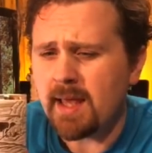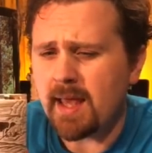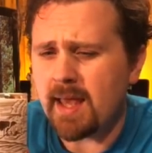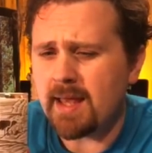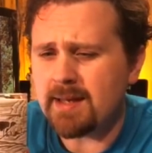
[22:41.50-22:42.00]

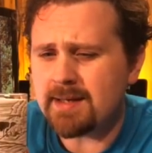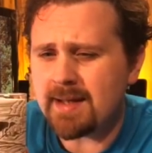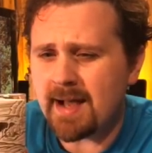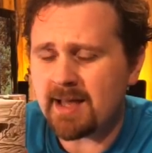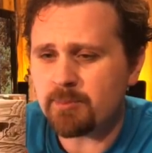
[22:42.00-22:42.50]
and
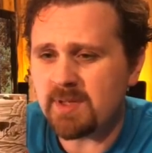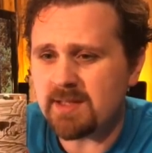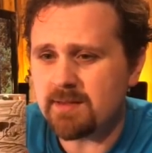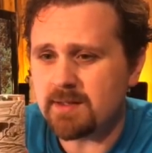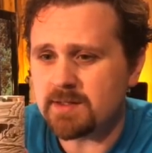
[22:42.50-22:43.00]
not be
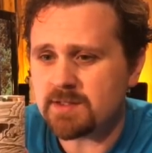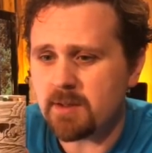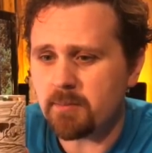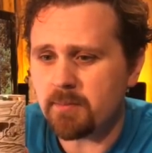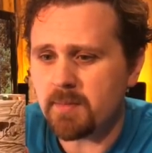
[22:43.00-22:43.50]
this
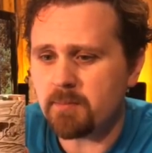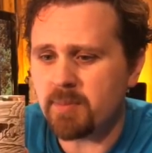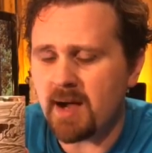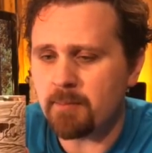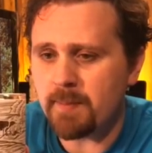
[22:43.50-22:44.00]

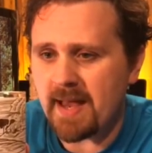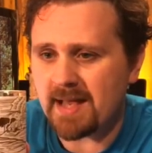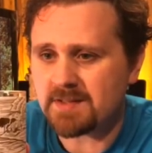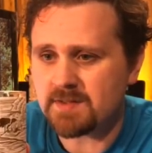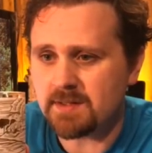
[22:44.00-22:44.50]

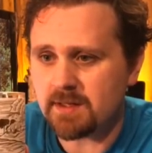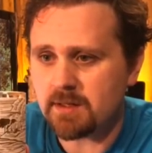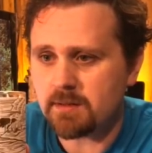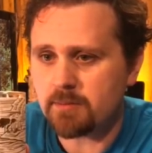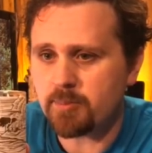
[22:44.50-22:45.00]
bombastic
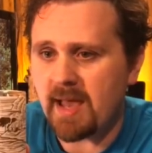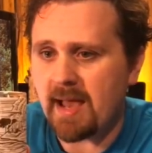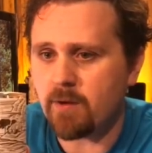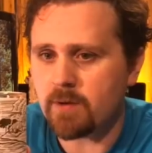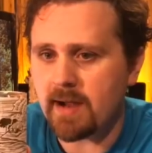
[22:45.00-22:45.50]

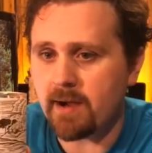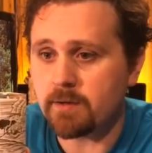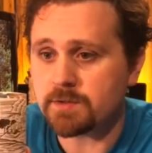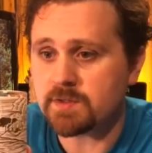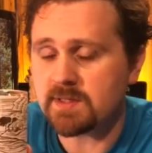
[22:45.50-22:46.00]

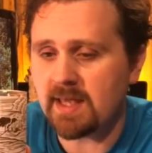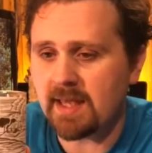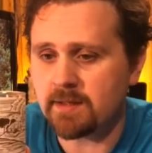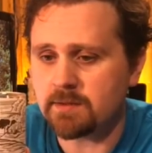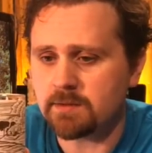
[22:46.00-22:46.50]
powerhouse
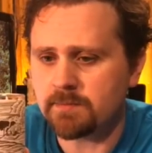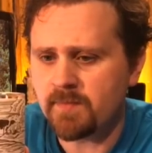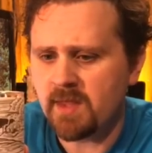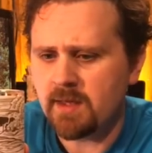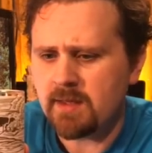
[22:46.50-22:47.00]
candle
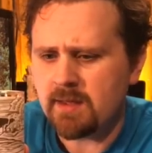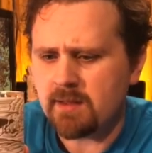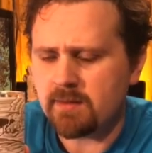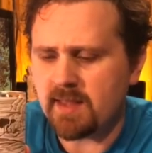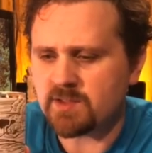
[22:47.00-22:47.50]

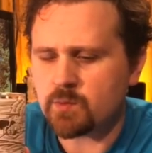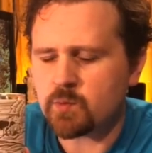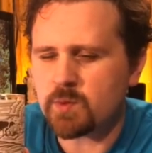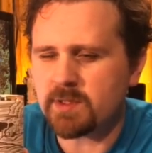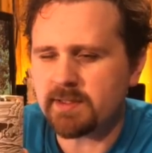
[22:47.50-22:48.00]
that's
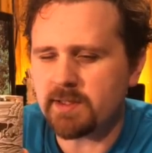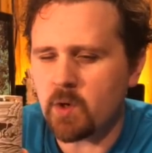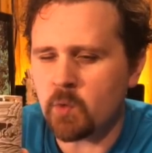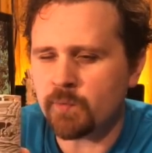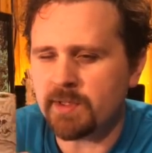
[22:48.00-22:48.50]
really
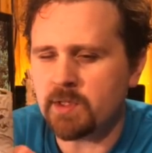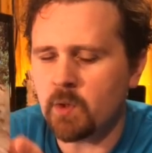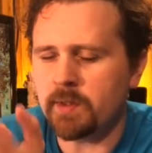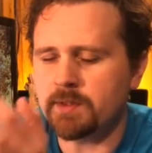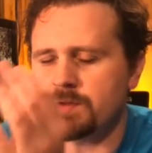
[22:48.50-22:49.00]
only
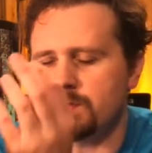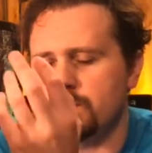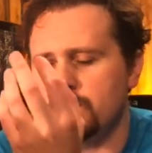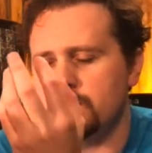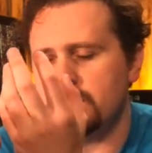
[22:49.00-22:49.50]
going
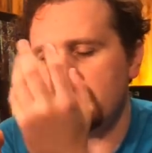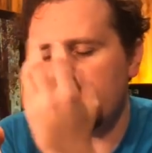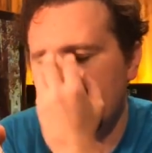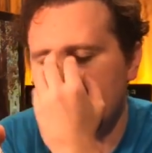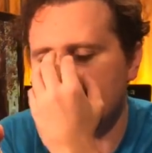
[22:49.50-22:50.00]
to
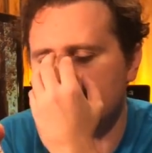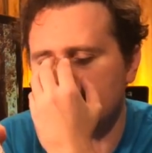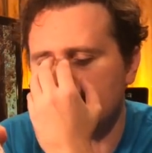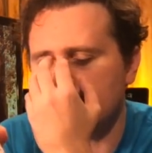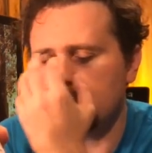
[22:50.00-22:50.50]
hit
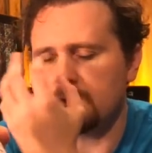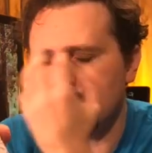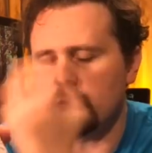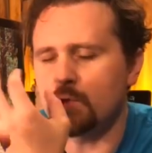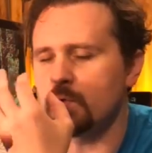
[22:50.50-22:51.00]

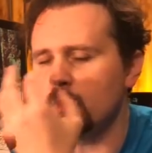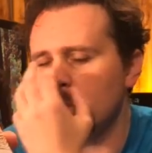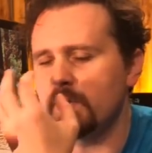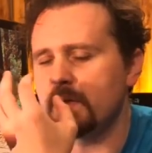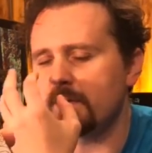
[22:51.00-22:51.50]
you
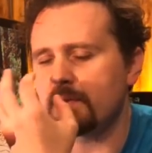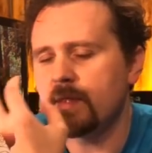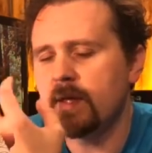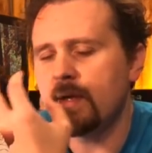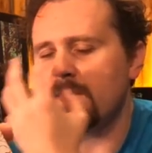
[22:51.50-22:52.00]
with
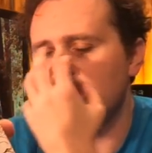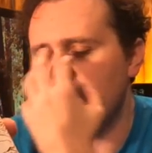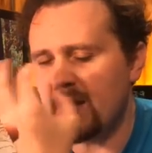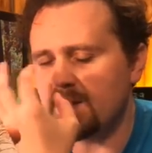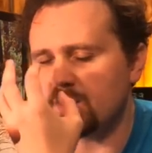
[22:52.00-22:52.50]
the
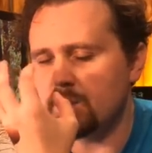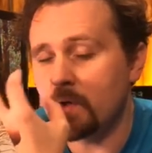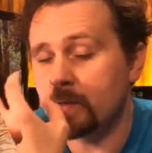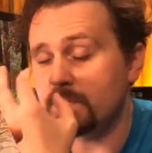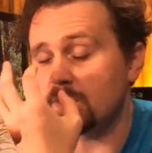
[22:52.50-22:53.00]
bass
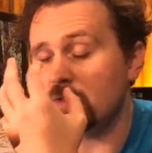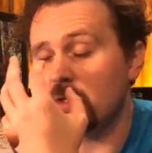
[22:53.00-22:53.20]
notes